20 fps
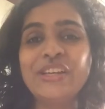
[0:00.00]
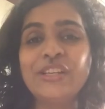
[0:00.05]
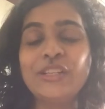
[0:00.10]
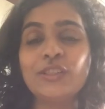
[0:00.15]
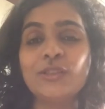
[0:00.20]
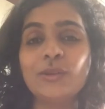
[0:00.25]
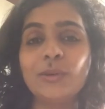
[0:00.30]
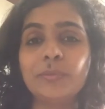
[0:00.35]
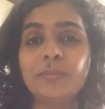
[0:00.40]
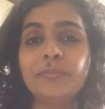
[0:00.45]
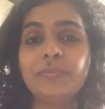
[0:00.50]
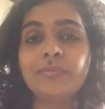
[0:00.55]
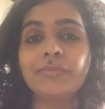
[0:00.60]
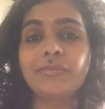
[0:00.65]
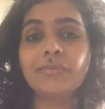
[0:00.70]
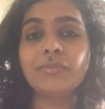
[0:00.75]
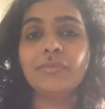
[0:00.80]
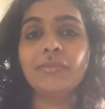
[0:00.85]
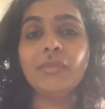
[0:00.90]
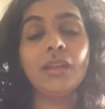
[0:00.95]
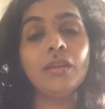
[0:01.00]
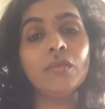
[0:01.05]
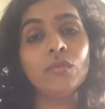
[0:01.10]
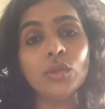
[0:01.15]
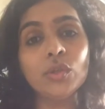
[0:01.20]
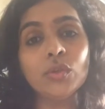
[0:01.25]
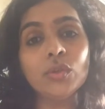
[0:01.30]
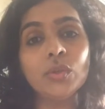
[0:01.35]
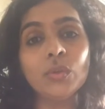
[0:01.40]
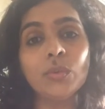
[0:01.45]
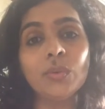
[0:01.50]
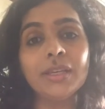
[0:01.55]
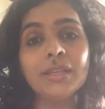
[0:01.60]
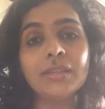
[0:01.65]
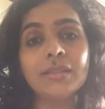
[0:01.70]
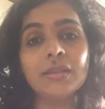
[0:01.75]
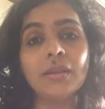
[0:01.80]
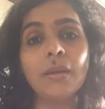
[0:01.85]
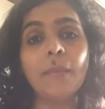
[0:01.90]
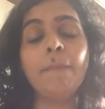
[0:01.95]
So what you do
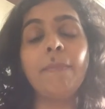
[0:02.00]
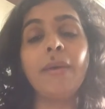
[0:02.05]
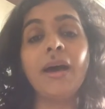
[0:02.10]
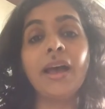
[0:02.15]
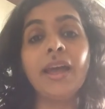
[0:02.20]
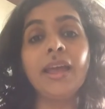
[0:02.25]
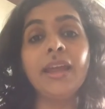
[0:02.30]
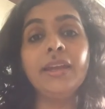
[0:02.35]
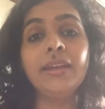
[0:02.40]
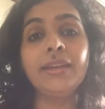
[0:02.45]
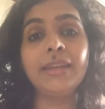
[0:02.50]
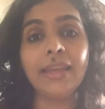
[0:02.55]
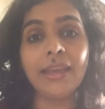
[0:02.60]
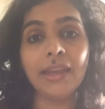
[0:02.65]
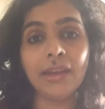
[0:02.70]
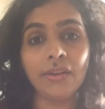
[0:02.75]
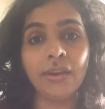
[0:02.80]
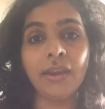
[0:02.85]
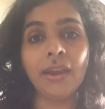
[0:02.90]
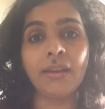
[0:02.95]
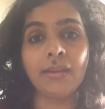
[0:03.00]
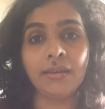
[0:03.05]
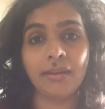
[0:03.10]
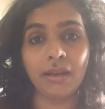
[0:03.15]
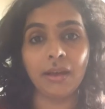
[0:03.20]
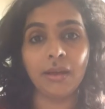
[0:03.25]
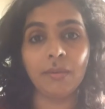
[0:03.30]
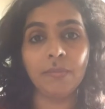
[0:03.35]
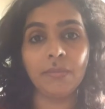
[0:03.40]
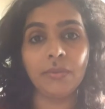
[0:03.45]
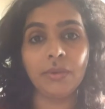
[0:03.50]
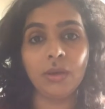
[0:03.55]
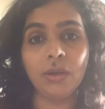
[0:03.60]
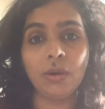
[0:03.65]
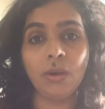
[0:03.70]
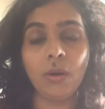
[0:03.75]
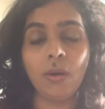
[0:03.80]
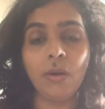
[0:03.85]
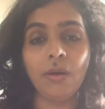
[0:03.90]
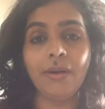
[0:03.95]
is, by tearing it up,
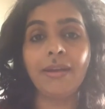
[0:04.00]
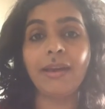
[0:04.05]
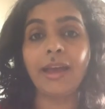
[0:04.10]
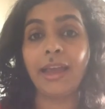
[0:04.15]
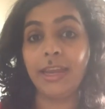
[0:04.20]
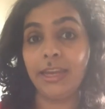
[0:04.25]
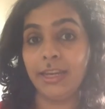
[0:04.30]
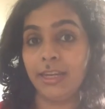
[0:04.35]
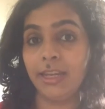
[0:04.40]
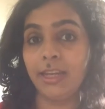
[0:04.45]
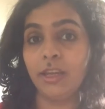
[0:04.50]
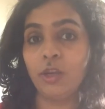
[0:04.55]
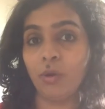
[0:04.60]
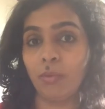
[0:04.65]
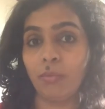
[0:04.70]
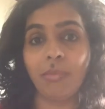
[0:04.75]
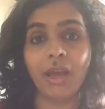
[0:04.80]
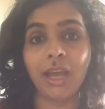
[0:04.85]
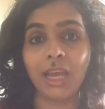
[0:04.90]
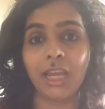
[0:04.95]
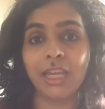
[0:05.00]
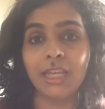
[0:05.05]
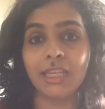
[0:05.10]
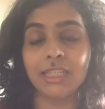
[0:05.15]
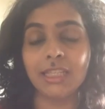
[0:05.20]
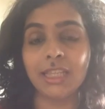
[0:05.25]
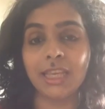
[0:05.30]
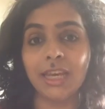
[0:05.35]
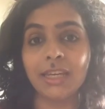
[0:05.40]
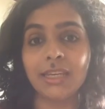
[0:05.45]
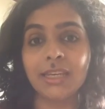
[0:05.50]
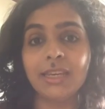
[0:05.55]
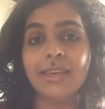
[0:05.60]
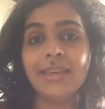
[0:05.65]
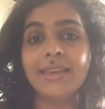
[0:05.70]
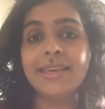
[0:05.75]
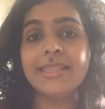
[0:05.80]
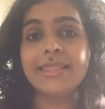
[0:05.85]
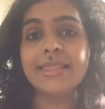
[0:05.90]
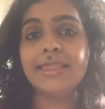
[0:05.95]
you're guiding your mind that
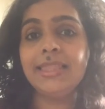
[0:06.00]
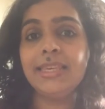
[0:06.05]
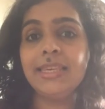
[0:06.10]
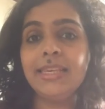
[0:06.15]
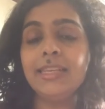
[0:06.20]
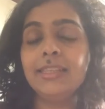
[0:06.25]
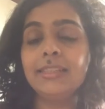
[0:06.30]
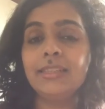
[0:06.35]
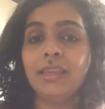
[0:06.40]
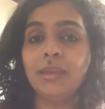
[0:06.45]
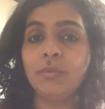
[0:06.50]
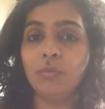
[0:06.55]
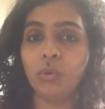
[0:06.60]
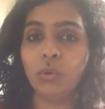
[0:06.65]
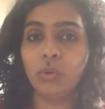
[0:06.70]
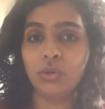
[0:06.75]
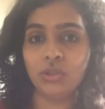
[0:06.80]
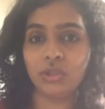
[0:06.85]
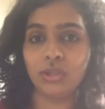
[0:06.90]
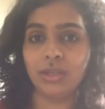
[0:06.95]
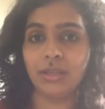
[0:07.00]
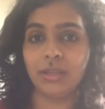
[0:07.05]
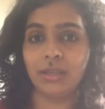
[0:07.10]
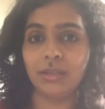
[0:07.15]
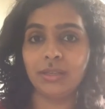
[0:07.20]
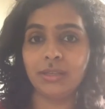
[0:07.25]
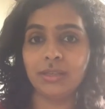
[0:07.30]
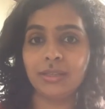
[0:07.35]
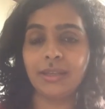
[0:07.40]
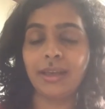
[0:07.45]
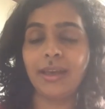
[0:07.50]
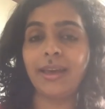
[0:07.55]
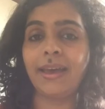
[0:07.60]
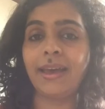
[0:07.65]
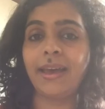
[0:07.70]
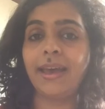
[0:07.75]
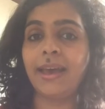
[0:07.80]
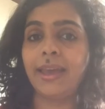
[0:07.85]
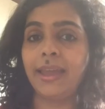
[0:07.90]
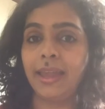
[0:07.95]
these emotions
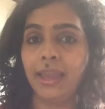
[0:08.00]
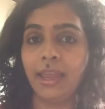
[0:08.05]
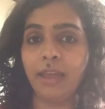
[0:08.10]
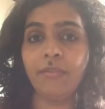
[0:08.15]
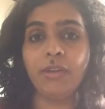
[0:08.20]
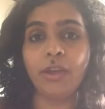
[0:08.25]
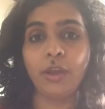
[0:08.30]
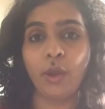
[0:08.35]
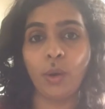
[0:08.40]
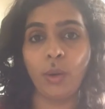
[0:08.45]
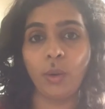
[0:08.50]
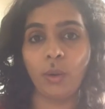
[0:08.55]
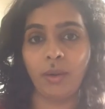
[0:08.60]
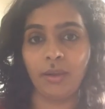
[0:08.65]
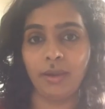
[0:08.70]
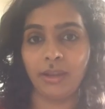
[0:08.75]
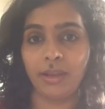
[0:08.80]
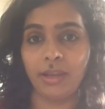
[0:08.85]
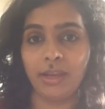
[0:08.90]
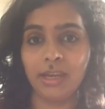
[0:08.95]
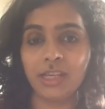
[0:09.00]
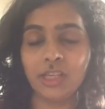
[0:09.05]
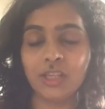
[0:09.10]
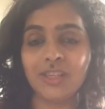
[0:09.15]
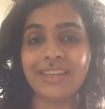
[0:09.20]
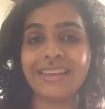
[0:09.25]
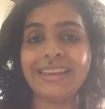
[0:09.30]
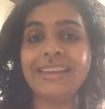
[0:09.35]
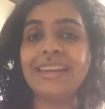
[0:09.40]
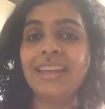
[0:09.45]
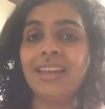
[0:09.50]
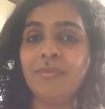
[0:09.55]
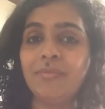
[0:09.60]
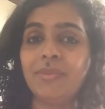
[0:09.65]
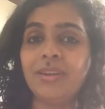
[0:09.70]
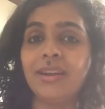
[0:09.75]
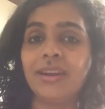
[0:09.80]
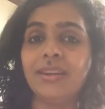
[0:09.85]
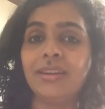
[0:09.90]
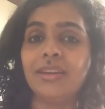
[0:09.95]
I have acknowledged and I'm
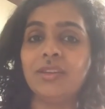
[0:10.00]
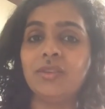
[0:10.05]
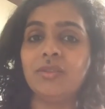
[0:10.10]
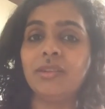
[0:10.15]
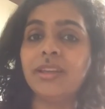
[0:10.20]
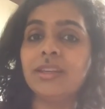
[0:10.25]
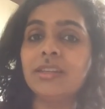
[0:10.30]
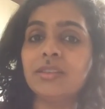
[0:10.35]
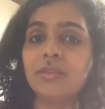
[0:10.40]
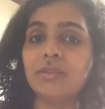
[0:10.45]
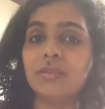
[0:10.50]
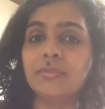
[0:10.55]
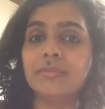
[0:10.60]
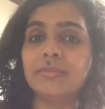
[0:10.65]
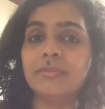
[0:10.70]
ready to let go.